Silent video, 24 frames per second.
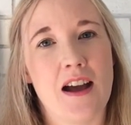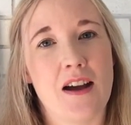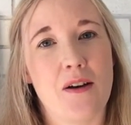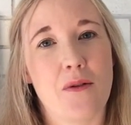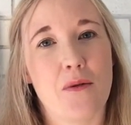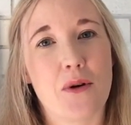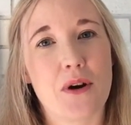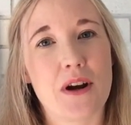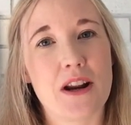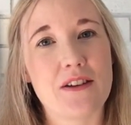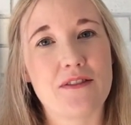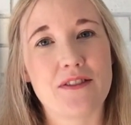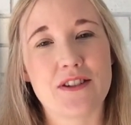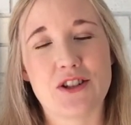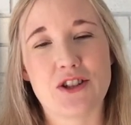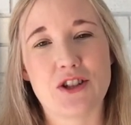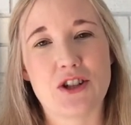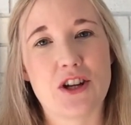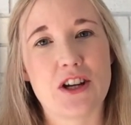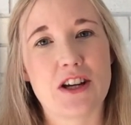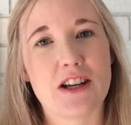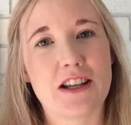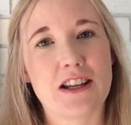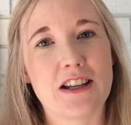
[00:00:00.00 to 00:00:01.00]
whatever
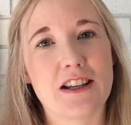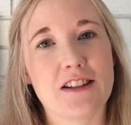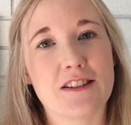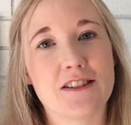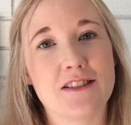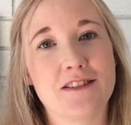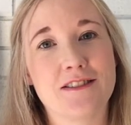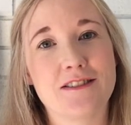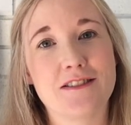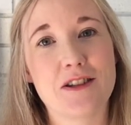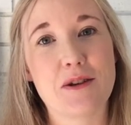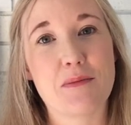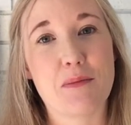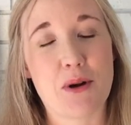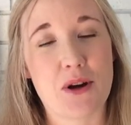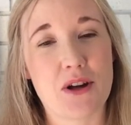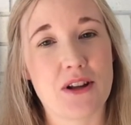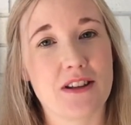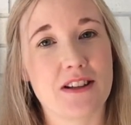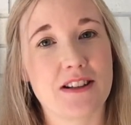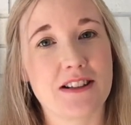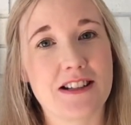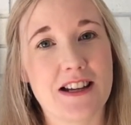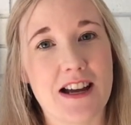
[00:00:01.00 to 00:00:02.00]
journey your
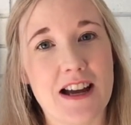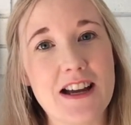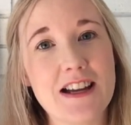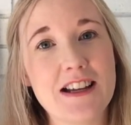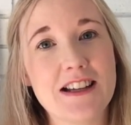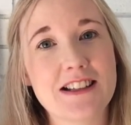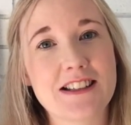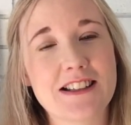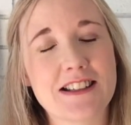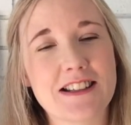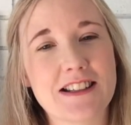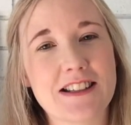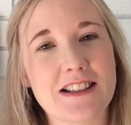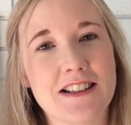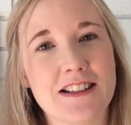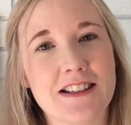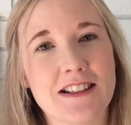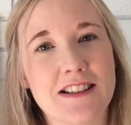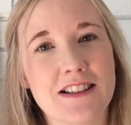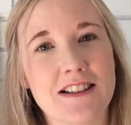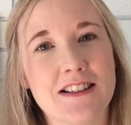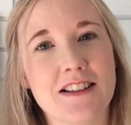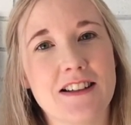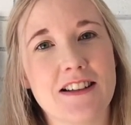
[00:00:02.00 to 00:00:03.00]
birthing takes
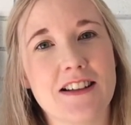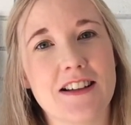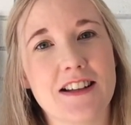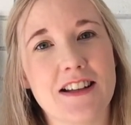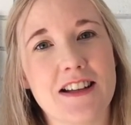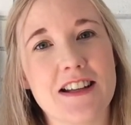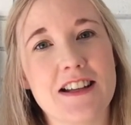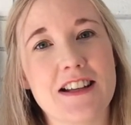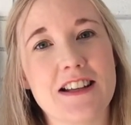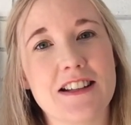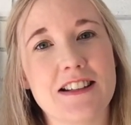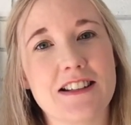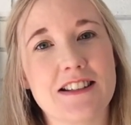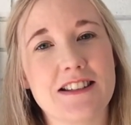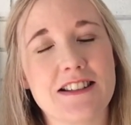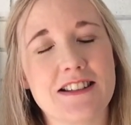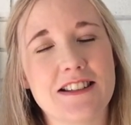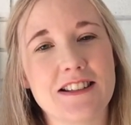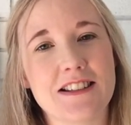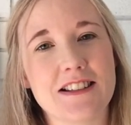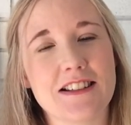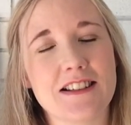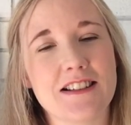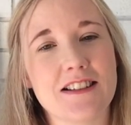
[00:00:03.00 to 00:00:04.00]

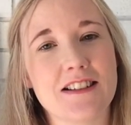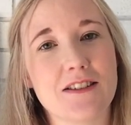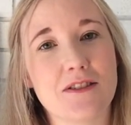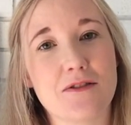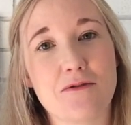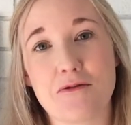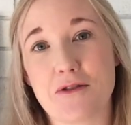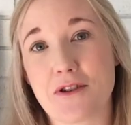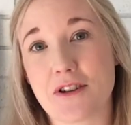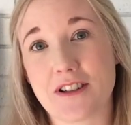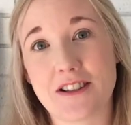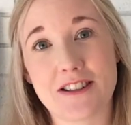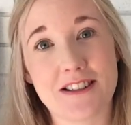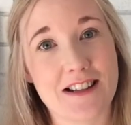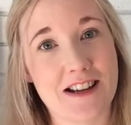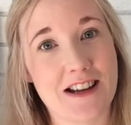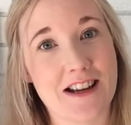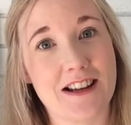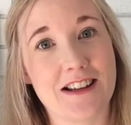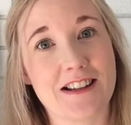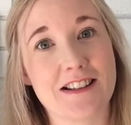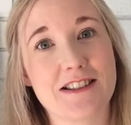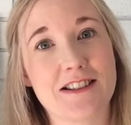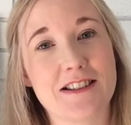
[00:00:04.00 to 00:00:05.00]
is what it
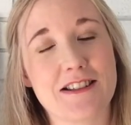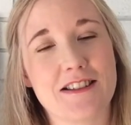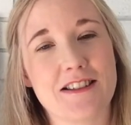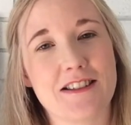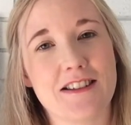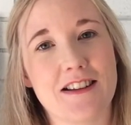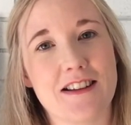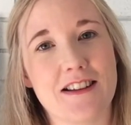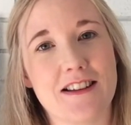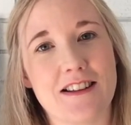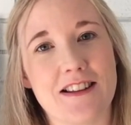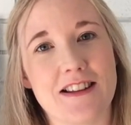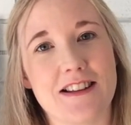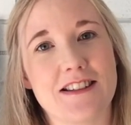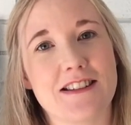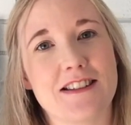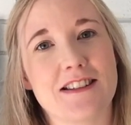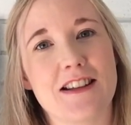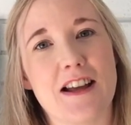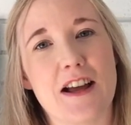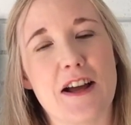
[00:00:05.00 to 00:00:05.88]
takes. This,